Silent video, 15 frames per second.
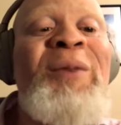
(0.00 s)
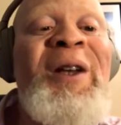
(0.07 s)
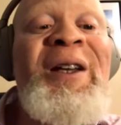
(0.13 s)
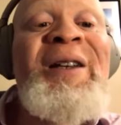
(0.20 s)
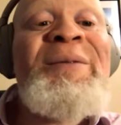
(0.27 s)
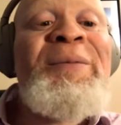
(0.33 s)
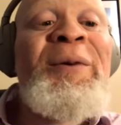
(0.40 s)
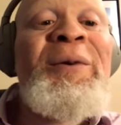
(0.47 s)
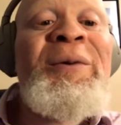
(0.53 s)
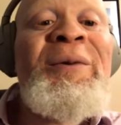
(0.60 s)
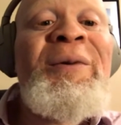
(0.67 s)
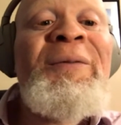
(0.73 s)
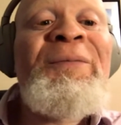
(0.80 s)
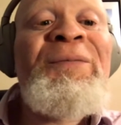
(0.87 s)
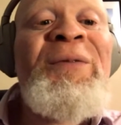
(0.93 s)
people.
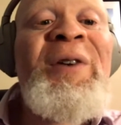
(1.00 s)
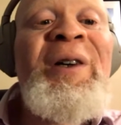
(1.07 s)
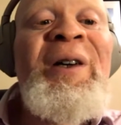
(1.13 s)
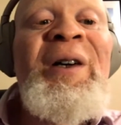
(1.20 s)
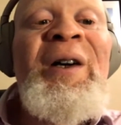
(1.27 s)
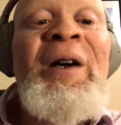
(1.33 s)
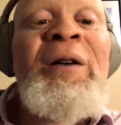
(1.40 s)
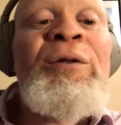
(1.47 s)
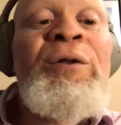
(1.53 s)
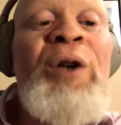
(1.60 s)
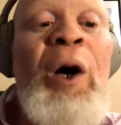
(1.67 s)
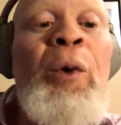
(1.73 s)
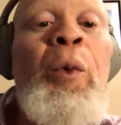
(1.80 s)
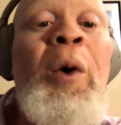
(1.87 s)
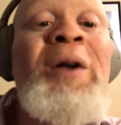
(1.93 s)
No
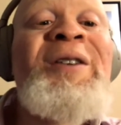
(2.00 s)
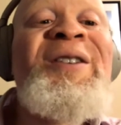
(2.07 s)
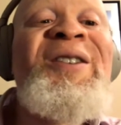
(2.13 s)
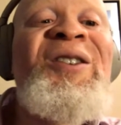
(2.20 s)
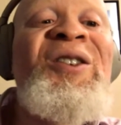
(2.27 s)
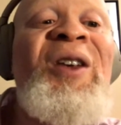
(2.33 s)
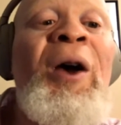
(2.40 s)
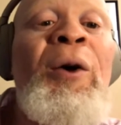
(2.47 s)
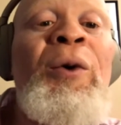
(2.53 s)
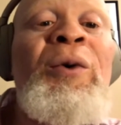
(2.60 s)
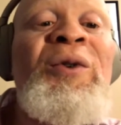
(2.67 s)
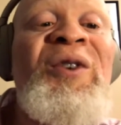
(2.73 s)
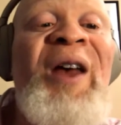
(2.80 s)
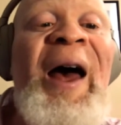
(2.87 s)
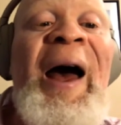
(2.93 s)
one
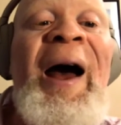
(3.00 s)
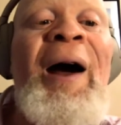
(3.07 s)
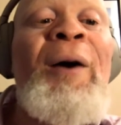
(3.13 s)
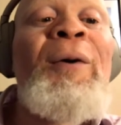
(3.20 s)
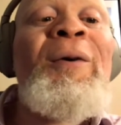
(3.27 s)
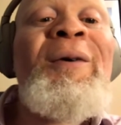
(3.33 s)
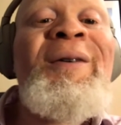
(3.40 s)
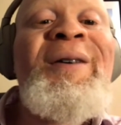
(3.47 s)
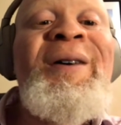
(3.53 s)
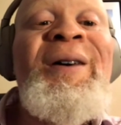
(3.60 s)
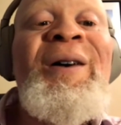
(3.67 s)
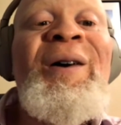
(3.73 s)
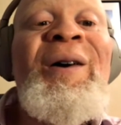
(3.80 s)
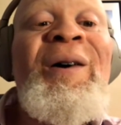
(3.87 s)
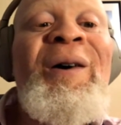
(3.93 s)
sells out
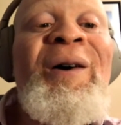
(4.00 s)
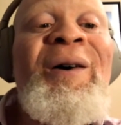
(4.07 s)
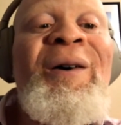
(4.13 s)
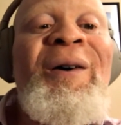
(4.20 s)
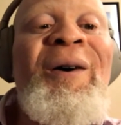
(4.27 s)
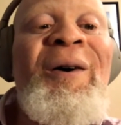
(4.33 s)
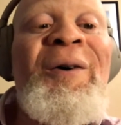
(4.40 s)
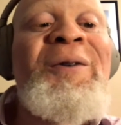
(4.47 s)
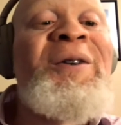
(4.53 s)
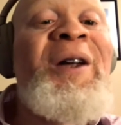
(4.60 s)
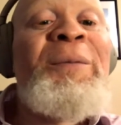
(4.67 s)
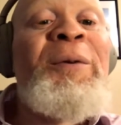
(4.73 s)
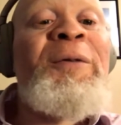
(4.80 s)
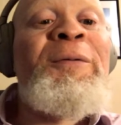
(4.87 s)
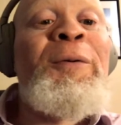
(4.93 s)
on their
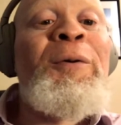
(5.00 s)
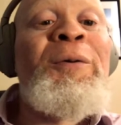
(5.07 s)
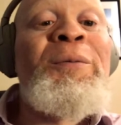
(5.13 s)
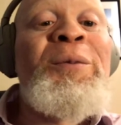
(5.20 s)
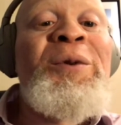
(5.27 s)
performance.